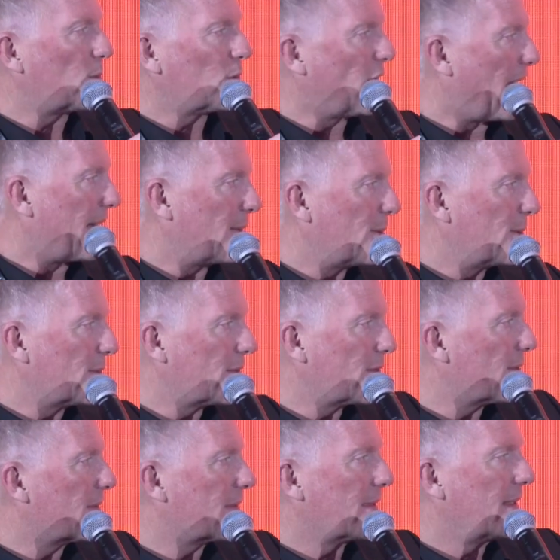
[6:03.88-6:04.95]

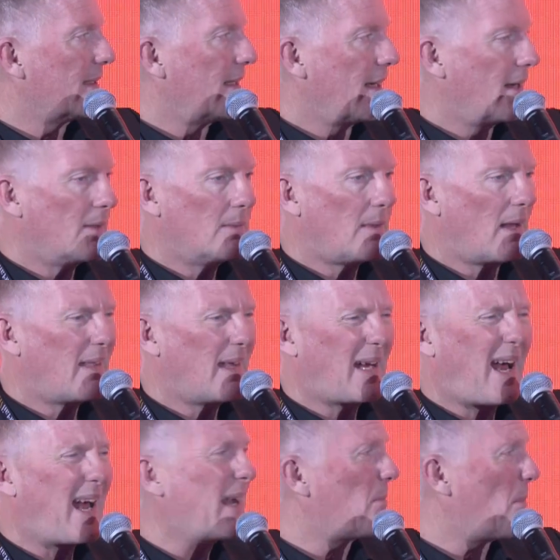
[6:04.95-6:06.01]
channels. You know, I think I
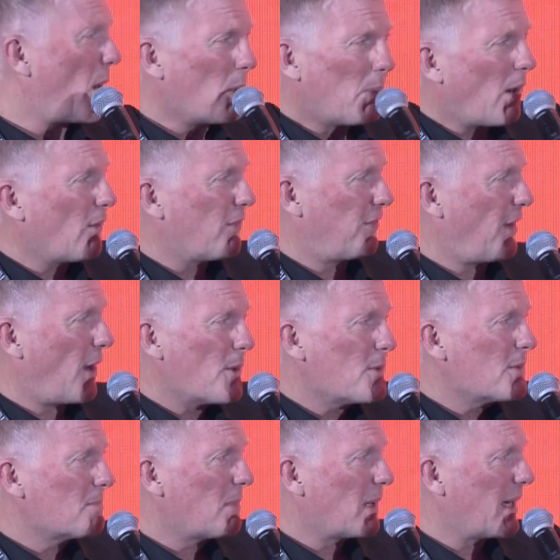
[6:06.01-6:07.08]
had a mobile
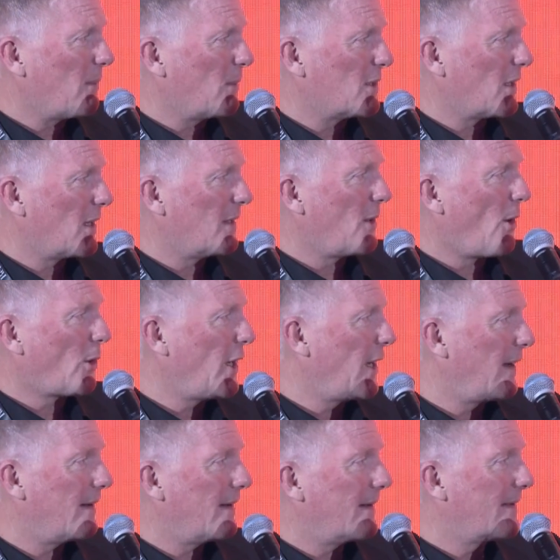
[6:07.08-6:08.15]
phone, but it was a
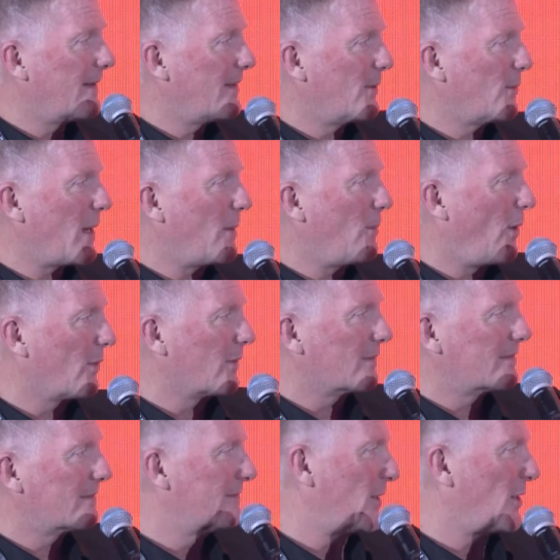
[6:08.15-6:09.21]
Nokia
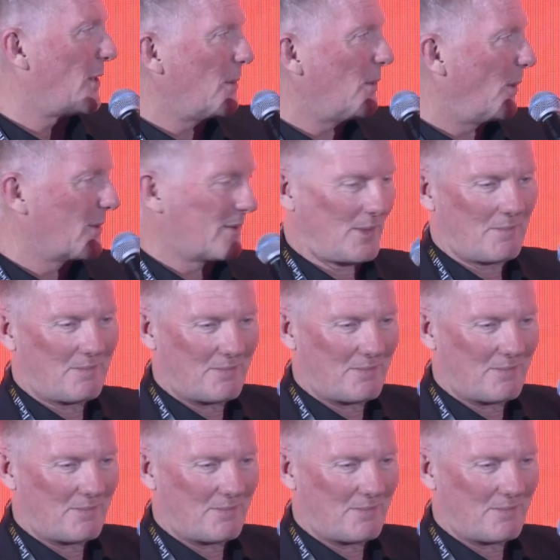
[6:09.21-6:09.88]
312 or something.